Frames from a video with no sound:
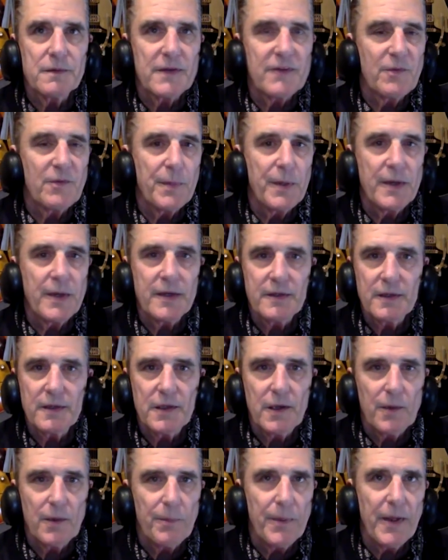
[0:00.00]
Everybody did
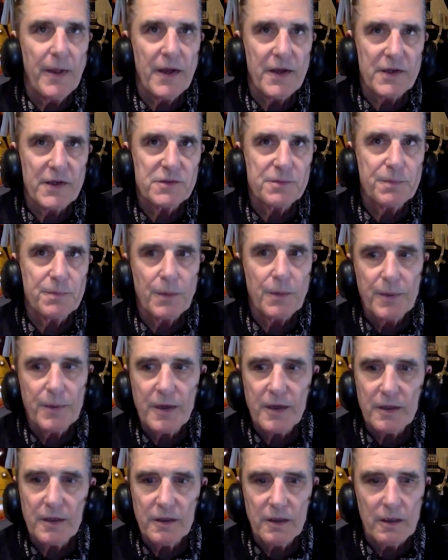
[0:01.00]
their best, but we
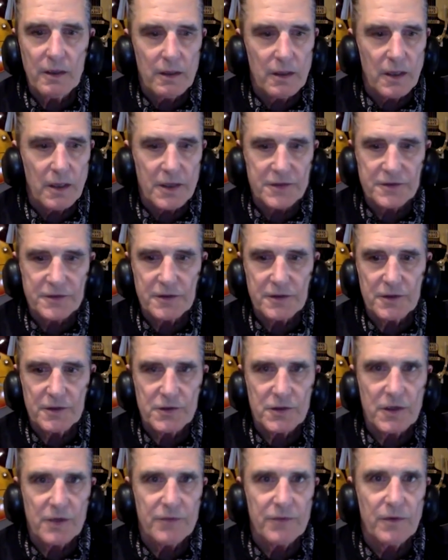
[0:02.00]
got a little lost in the
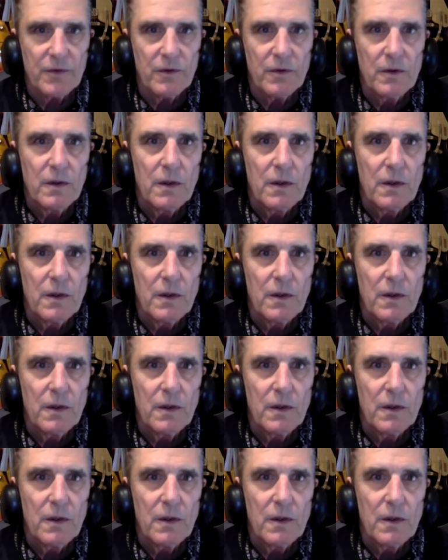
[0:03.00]
shuffle.